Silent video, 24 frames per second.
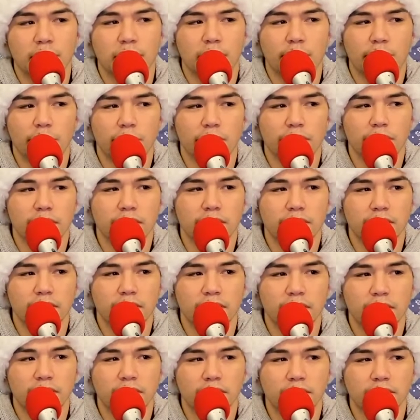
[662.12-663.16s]
I'm always
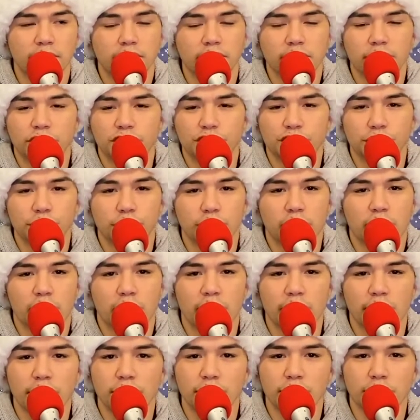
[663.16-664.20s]
the chill
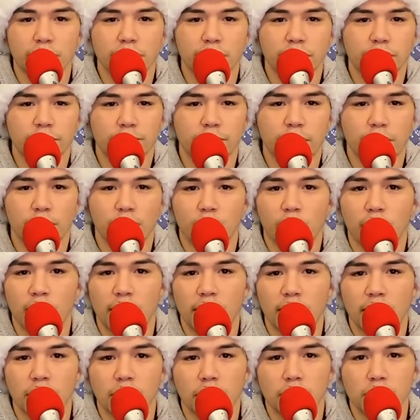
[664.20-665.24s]
guy on New Year's no matter where
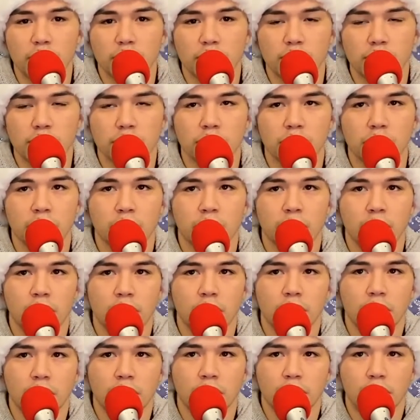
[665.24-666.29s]
I go.
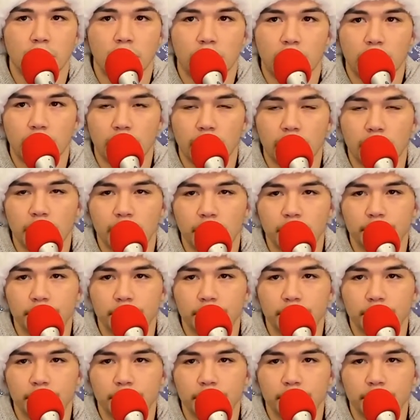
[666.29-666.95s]
I